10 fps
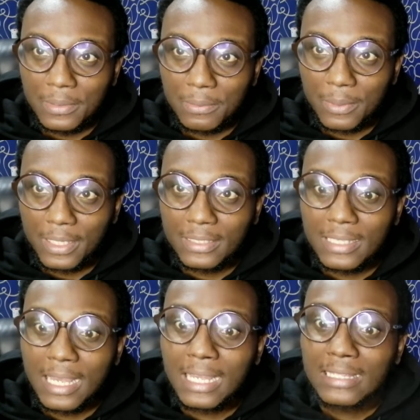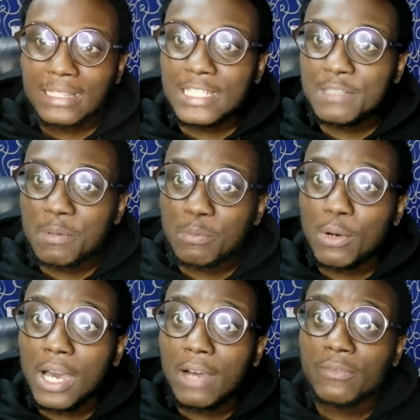right? And these
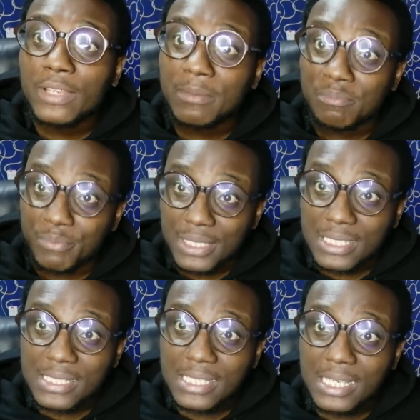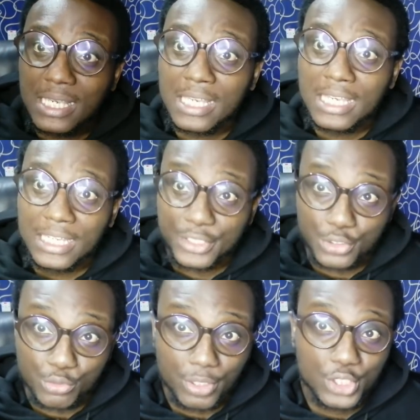people have a big say in the
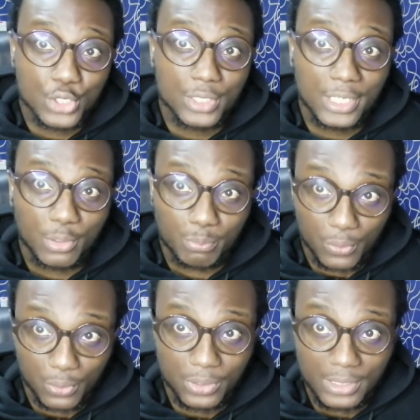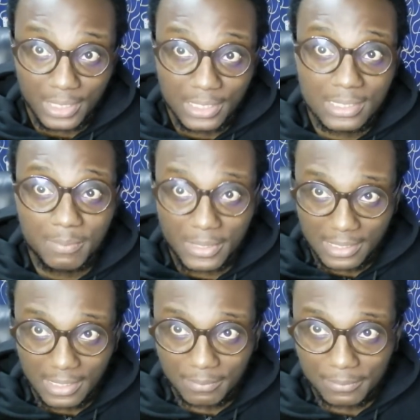direction that your product takes per
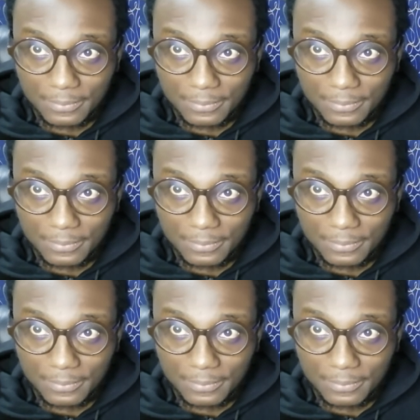time.